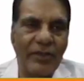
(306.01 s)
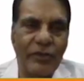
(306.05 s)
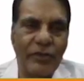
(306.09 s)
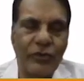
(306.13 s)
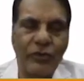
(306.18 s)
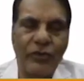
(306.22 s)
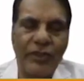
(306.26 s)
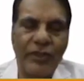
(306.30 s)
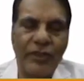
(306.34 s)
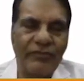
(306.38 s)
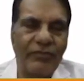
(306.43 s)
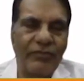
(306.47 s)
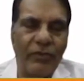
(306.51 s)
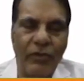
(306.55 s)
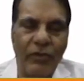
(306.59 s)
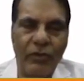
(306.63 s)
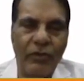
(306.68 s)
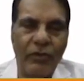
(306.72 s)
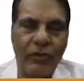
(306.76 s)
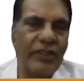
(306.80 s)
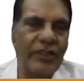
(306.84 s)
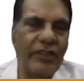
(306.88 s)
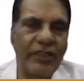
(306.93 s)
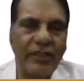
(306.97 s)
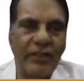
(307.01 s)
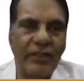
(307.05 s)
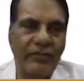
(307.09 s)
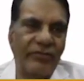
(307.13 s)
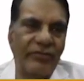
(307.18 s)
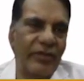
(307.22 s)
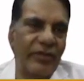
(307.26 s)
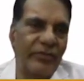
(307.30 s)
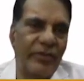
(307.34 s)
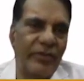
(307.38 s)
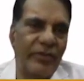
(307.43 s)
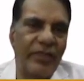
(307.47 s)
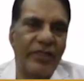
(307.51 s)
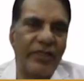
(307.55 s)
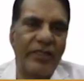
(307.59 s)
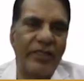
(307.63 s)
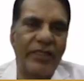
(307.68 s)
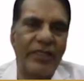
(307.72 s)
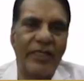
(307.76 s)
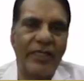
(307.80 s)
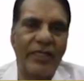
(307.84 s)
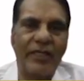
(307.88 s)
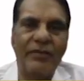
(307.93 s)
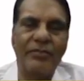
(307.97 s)
So if all the nerve fiber
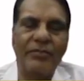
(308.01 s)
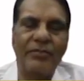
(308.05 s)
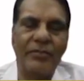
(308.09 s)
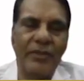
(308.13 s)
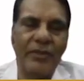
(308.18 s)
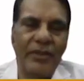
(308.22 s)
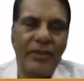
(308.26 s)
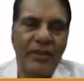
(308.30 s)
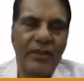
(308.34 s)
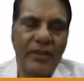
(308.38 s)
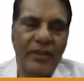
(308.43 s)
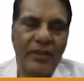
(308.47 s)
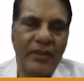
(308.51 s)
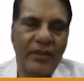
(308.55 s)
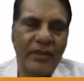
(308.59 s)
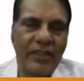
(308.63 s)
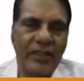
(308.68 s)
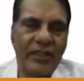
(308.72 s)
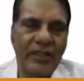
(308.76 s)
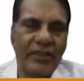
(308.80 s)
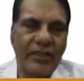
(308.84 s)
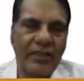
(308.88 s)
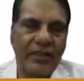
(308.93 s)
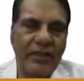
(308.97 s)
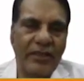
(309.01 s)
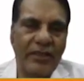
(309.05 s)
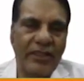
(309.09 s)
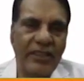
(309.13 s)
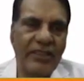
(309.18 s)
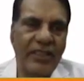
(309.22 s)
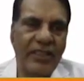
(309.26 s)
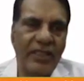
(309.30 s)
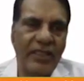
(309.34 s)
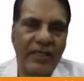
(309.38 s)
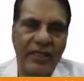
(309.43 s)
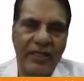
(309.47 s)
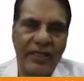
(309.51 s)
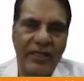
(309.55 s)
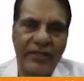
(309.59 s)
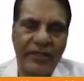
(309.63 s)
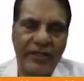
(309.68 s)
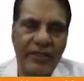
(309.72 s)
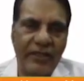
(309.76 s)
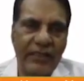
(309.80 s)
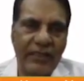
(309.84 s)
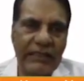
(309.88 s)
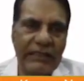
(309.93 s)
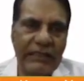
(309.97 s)
layer have
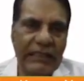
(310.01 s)
degenerated,